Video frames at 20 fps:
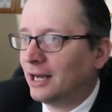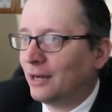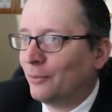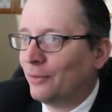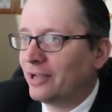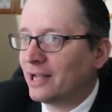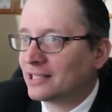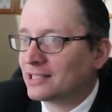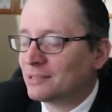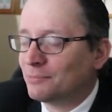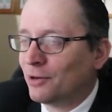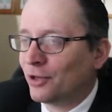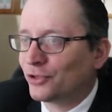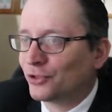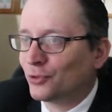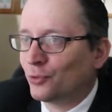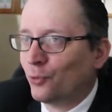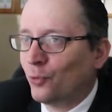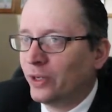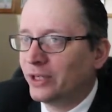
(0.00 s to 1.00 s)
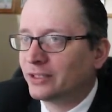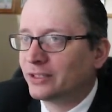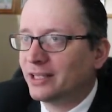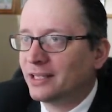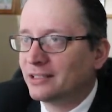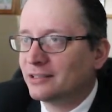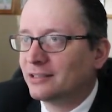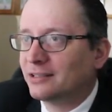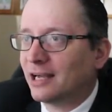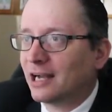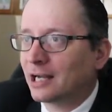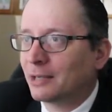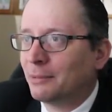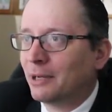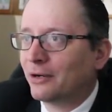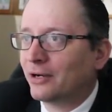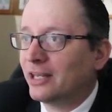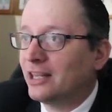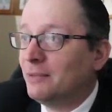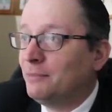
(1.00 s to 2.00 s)
We've got some other weird things to talk
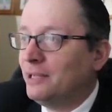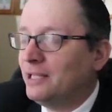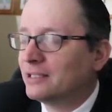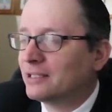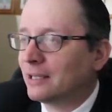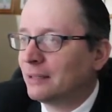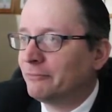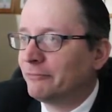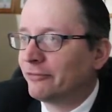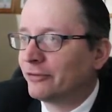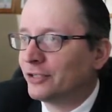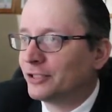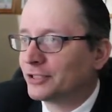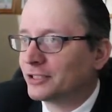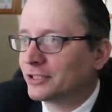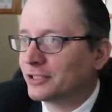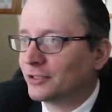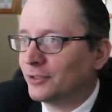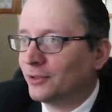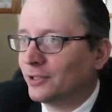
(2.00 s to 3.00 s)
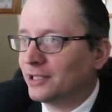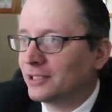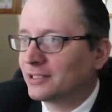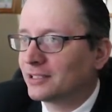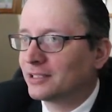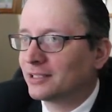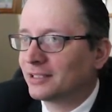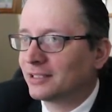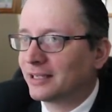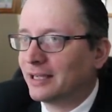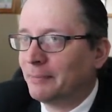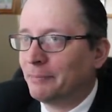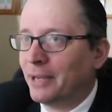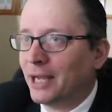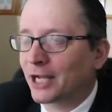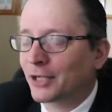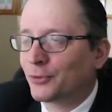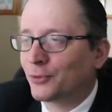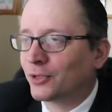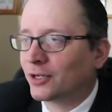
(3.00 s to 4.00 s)
about in the meantime first. So let's get
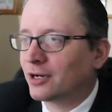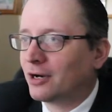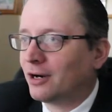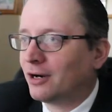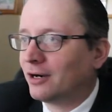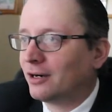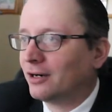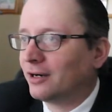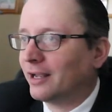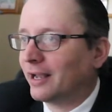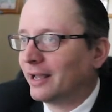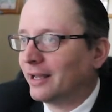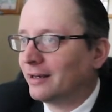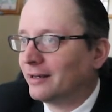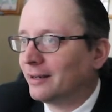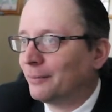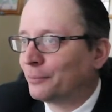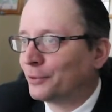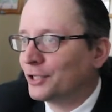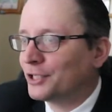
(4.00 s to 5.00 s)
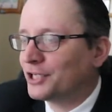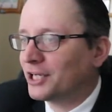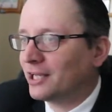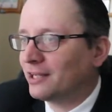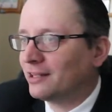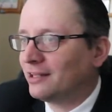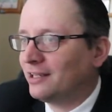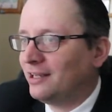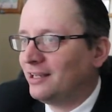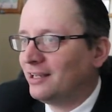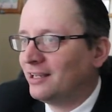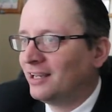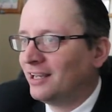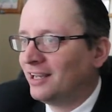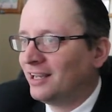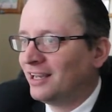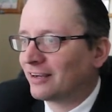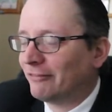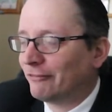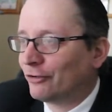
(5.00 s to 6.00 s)
back to our car and appreciate the
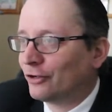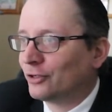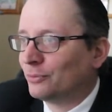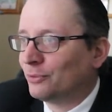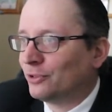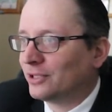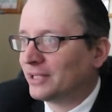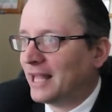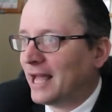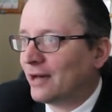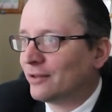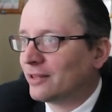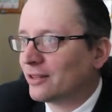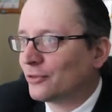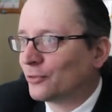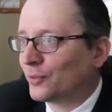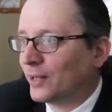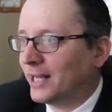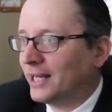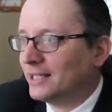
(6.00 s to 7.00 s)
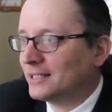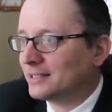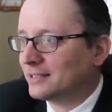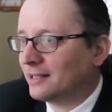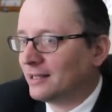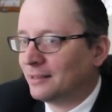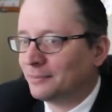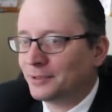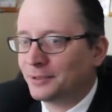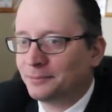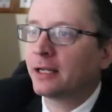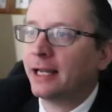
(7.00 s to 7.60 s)
convertible now that the rain has stopped.